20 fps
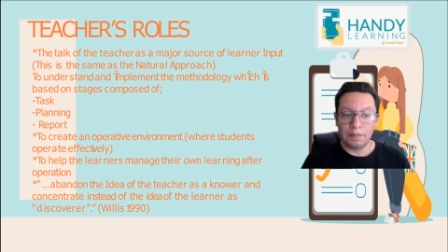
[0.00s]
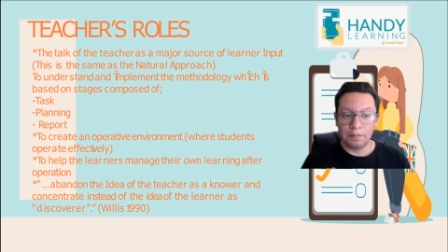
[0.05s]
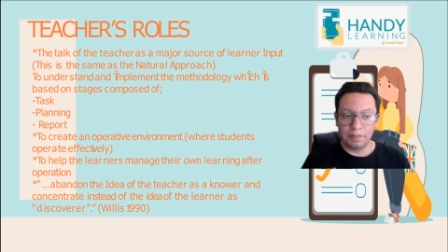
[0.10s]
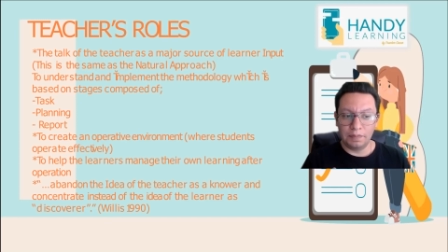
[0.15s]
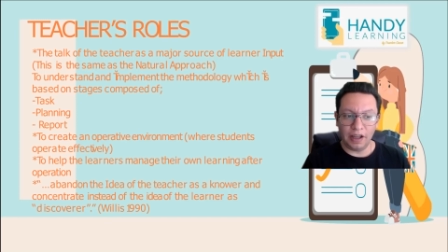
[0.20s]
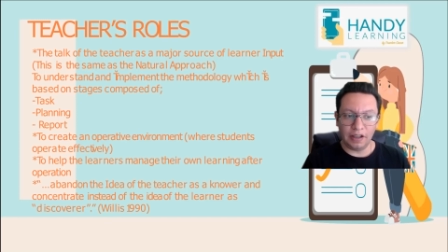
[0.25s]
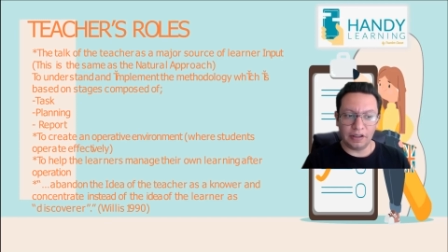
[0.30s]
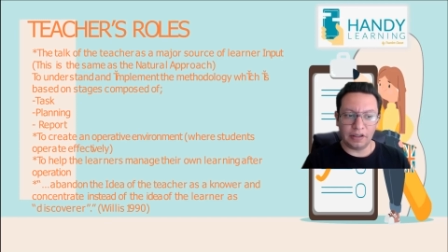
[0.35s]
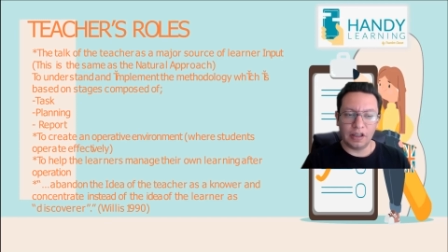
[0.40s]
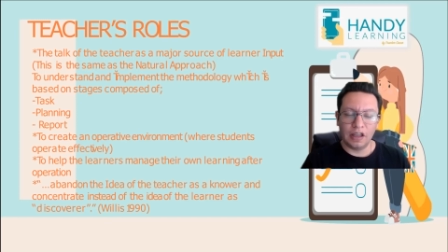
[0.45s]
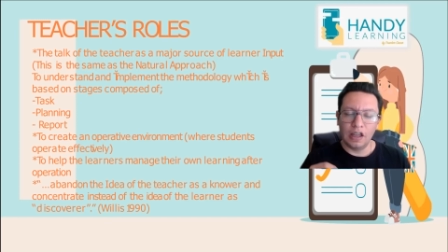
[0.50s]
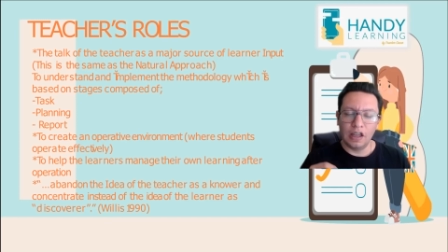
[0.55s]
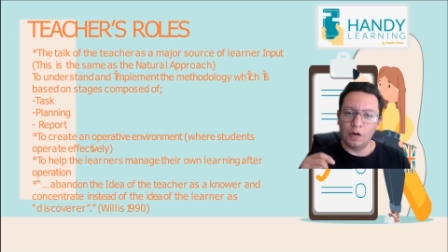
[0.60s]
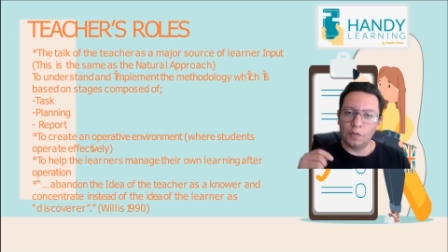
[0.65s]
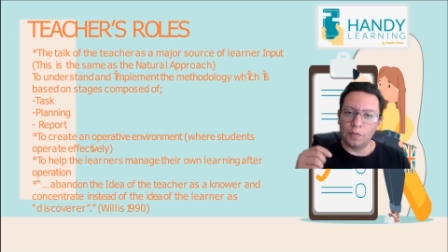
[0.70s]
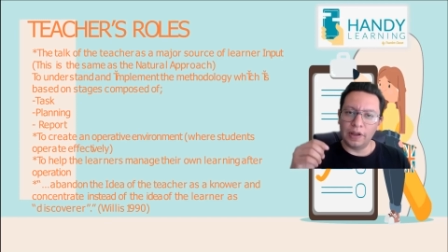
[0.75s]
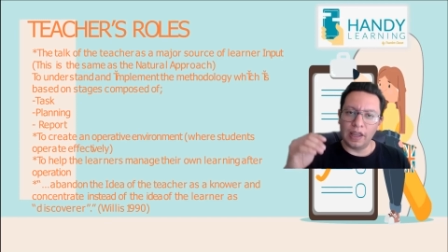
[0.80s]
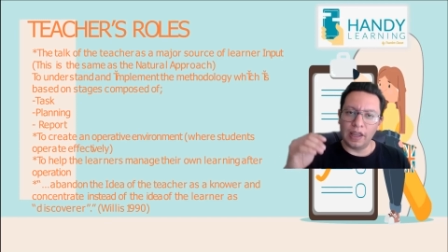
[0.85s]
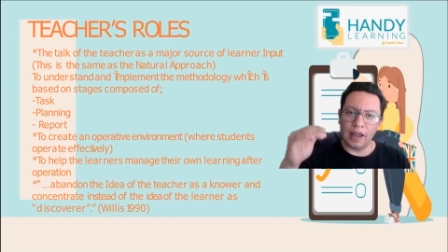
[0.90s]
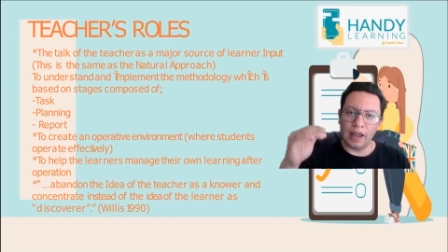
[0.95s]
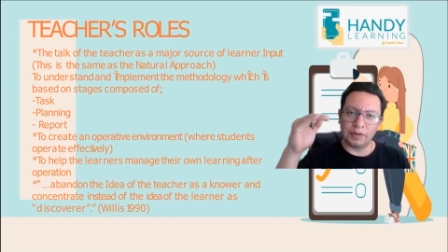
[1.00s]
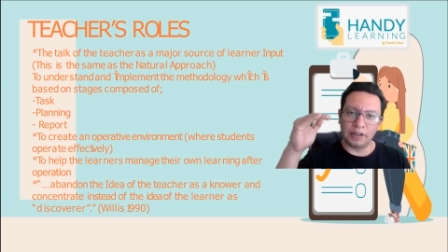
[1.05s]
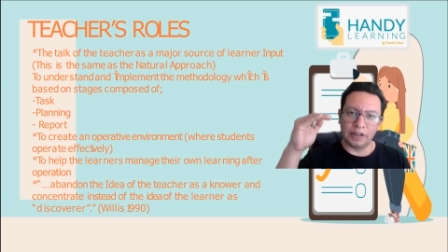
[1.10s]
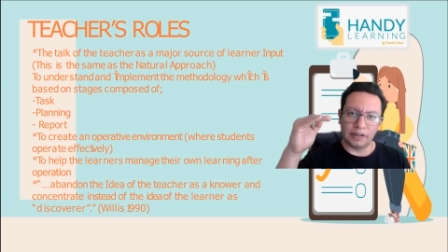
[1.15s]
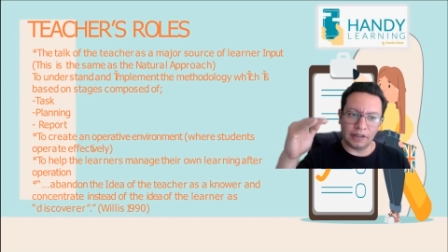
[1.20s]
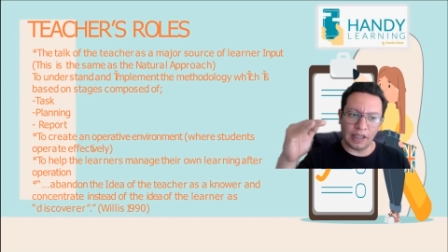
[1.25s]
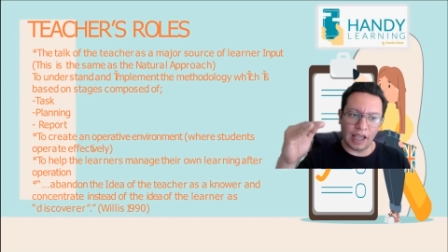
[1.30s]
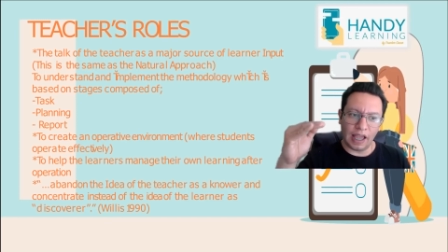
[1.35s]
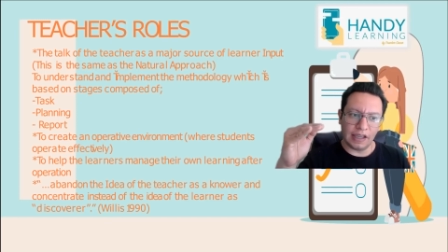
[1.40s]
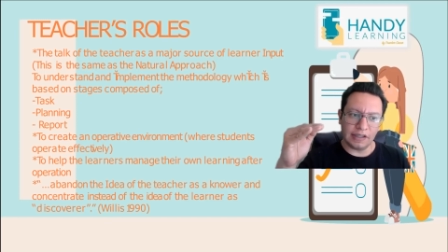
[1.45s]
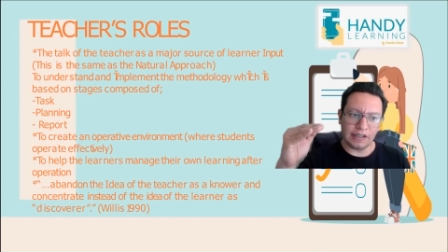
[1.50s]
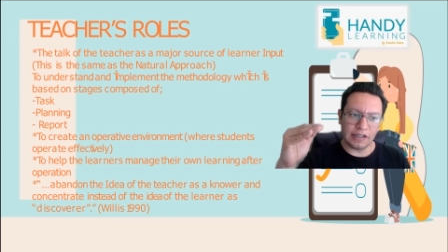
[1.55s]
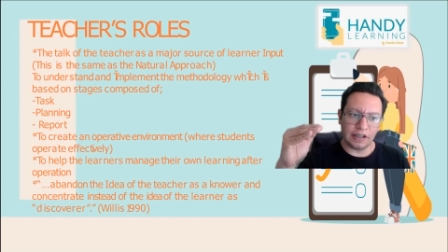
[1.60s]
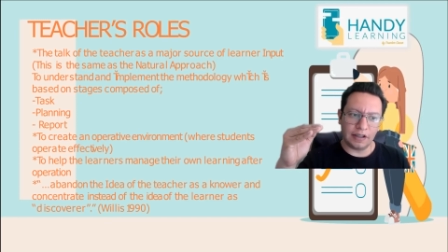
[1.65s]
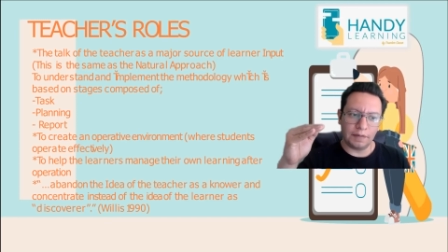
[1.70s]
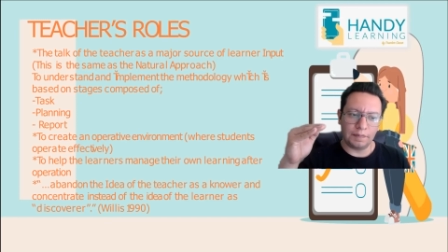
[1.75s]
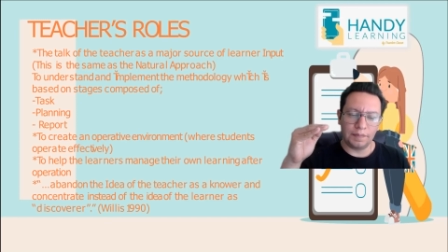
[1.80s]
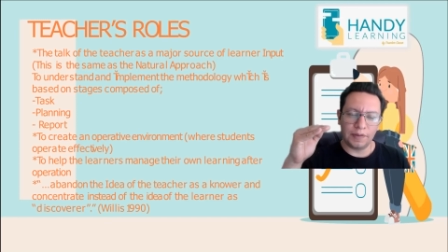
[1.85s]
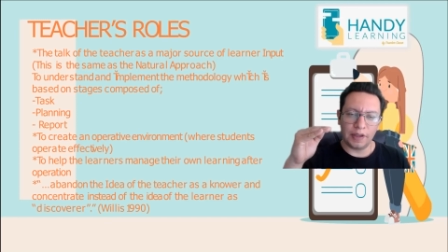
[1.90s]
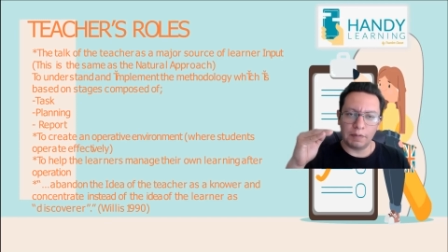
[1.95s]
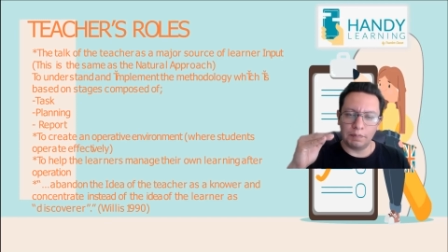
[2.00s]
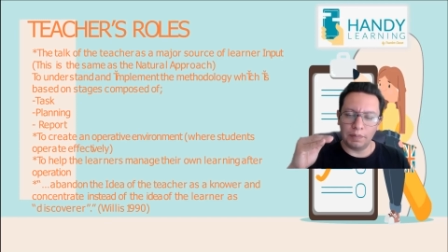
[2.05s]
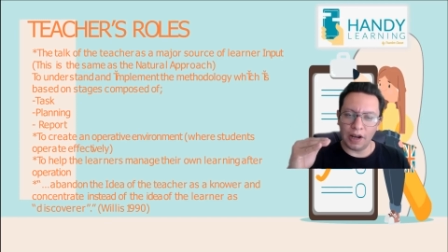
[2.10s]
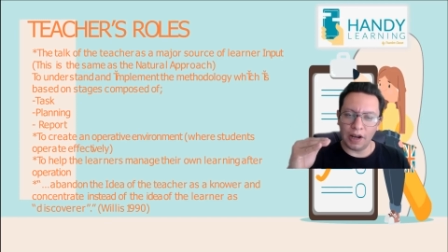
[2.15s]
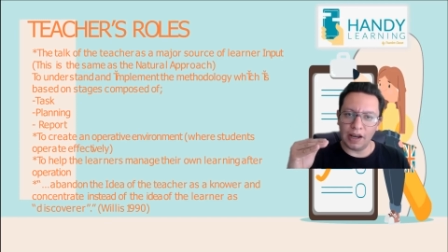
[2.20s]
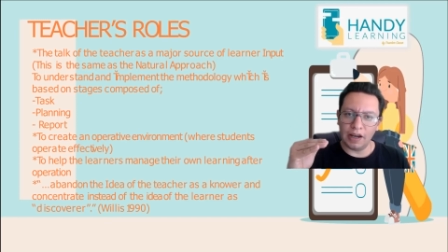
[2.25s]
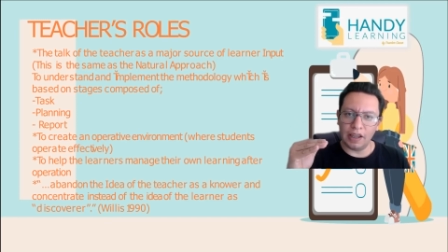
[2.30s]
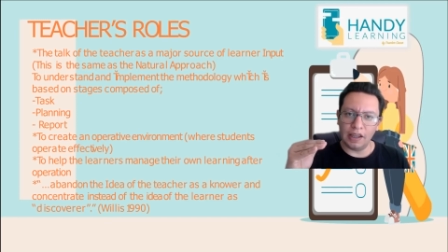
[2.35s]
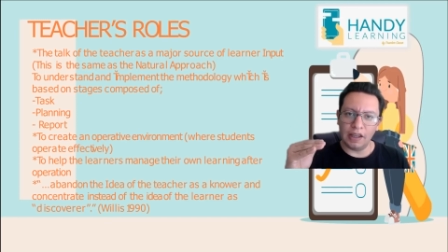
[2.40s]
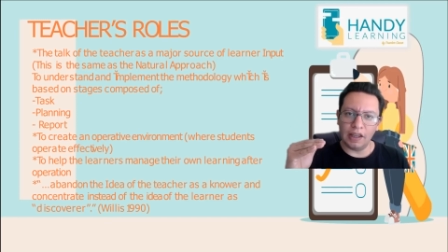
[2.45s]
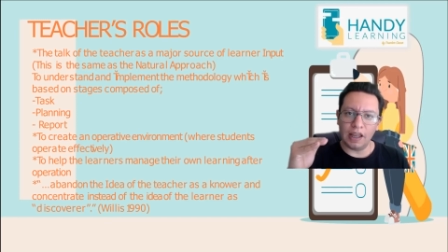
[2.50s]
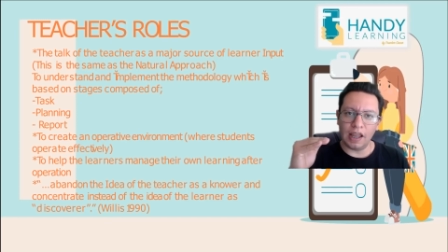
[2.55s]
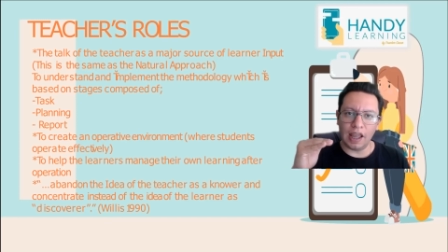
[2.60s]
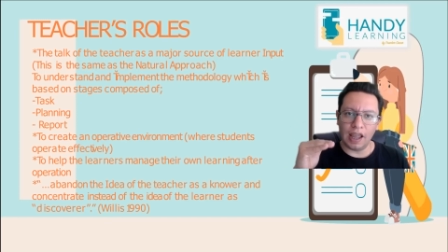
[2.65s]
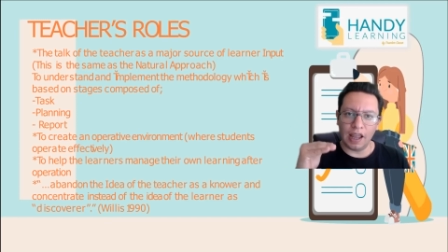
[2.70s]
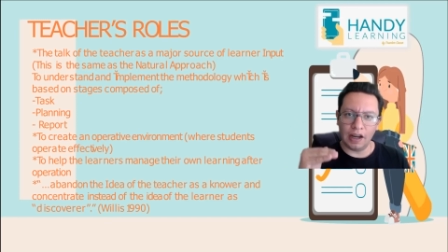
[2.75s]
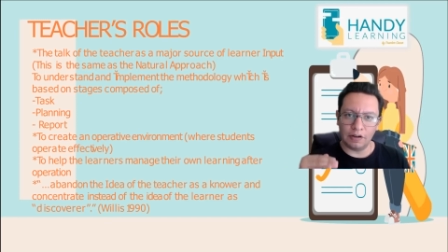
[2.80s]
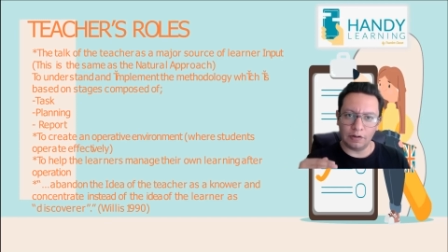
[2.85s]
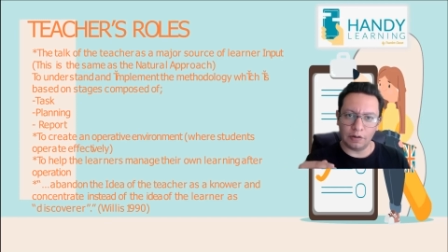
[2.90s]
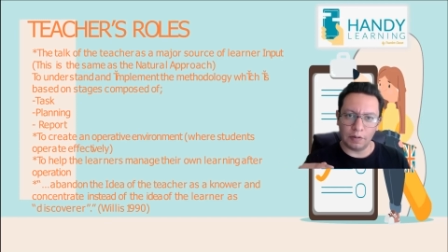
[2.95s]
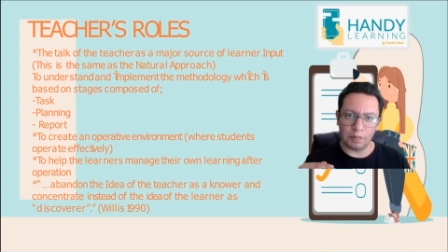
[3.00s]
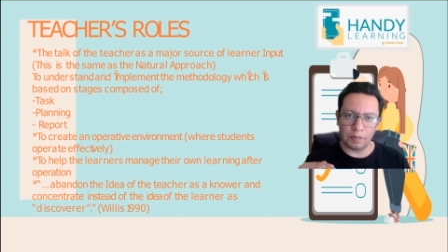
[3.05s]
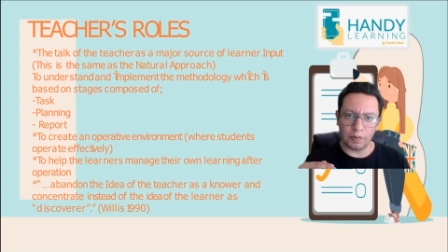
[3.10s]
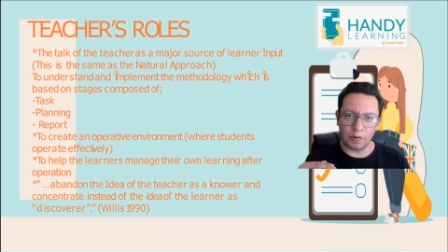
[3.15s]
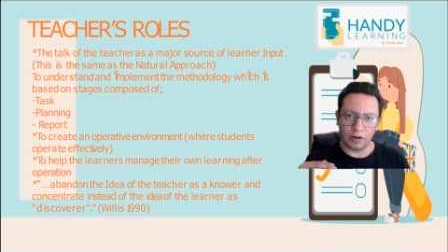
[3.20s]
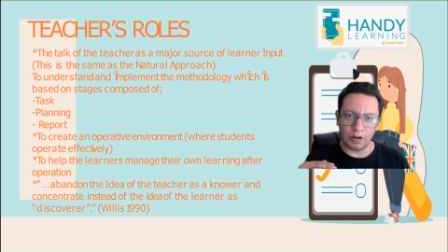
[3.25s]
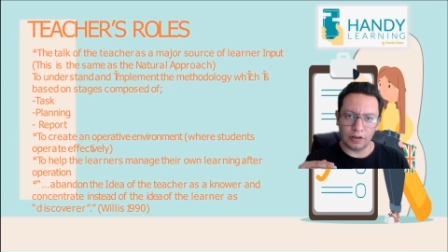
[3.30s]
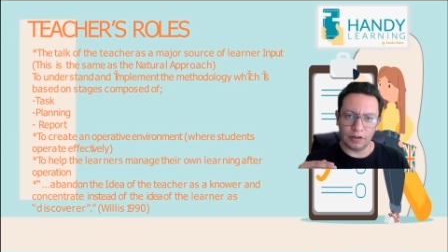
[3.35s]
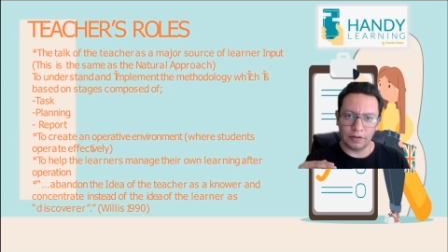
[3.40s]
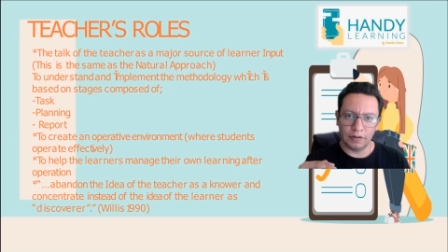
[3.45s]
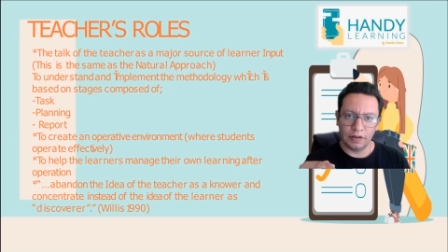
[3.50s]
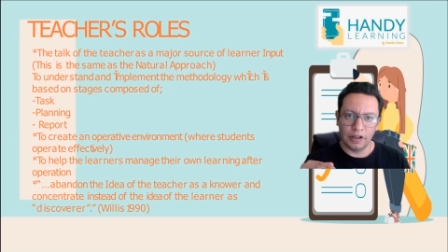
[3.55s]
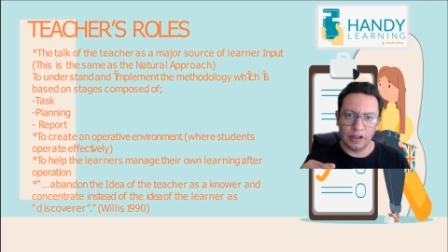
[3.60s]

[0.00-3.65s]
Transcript: But we have the task, planning, and report.